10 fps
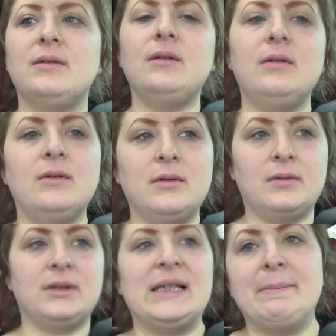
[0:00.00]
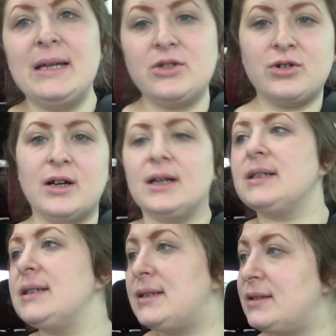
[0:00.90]
Ooh, cement
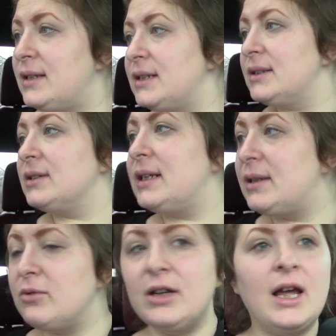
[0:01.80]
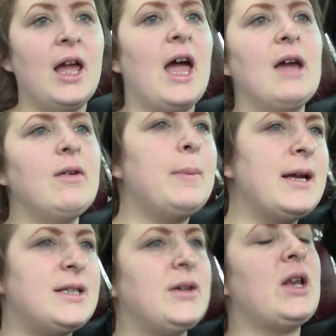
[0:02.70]
trucks. This the morning.
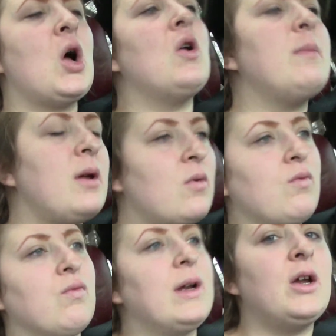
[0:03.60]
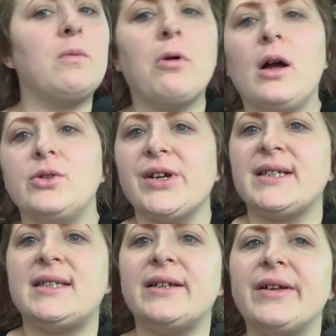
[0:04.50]
Everybody's doing home reno
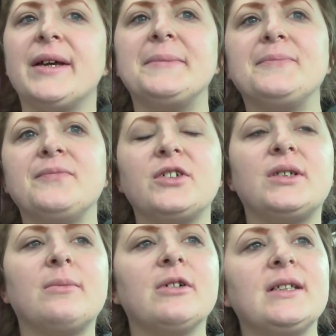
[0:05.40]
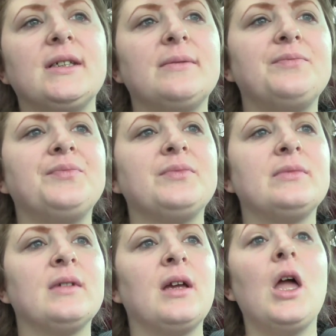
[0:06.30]
projects today for some reason.
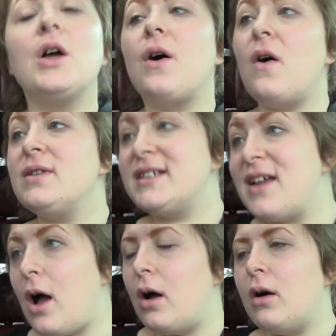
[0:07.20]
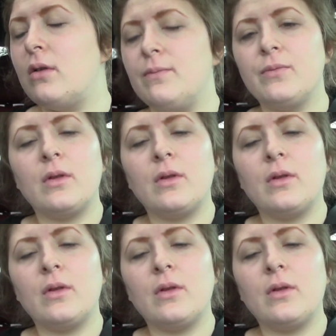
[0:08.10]
Oh, did, oh.